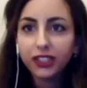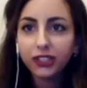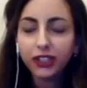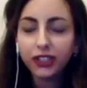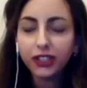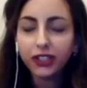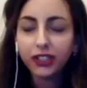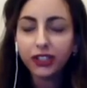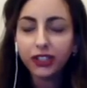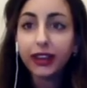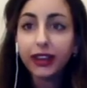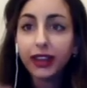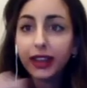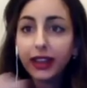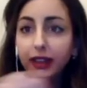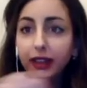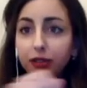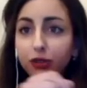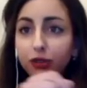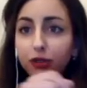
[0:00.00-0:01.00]
they can
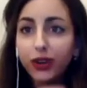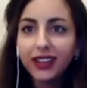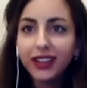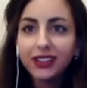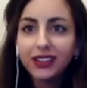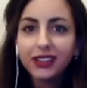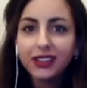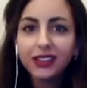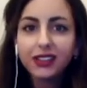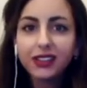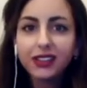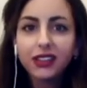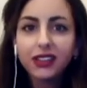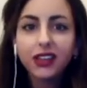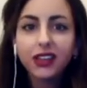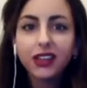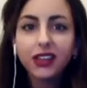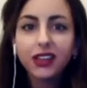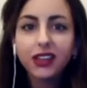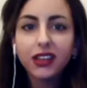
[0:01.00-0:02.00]
trace
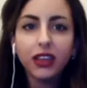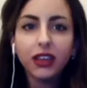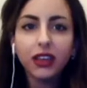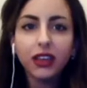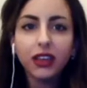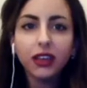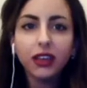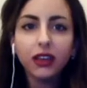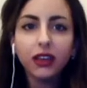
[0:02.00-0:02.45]
the